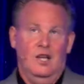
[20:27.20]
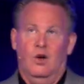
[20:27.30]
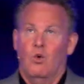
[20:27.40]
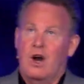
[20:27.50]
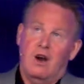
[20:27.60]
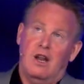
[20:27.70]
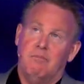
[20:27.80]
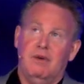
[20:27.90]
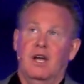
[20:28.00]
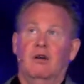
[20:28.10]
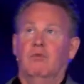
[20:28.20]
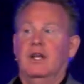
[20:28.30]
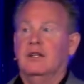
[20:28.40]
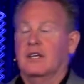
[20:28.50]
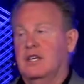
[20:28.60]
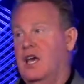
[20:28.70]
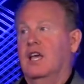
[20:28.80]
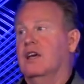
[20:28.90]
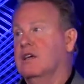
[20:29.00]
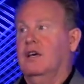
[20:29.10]
Where had he been when the
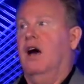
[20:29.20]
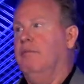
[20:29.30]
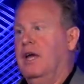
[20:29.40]
king had come